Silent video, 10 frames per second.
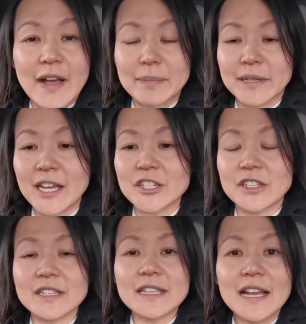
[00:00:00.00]

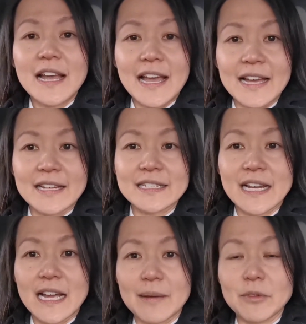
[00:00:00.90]
applications, and
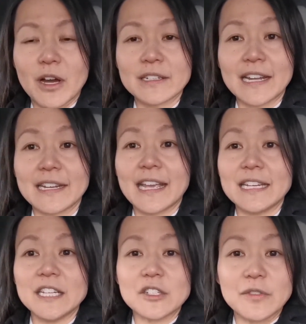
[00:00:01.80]
I am not getting
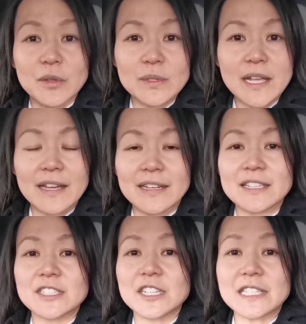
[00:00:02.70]
any interviews, and
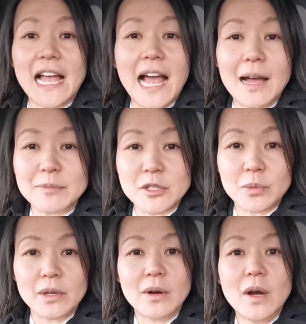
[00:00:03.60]
it's just a hamster
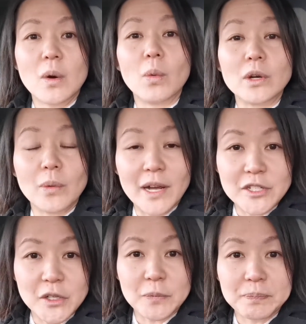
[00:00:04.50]
wheel. What do I
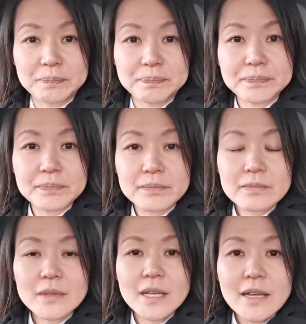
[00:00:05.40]
do?
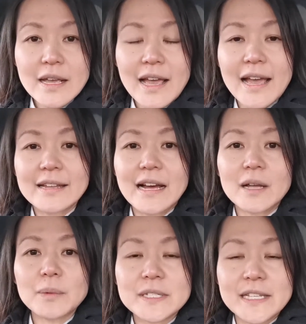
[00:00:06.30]
And
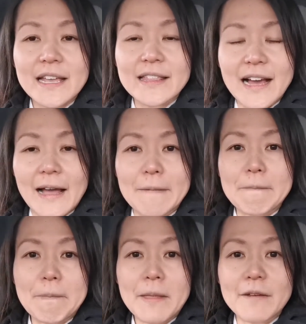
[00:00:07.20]
I would say that
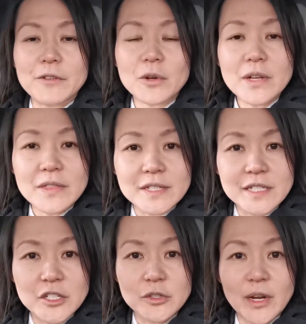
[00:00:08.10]
if you're in this
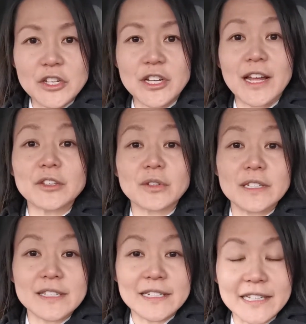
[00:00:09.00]
situation and you're
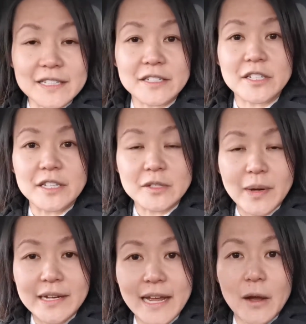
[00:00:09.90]
listening to this
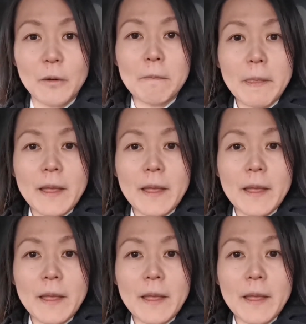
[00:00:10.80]
right now,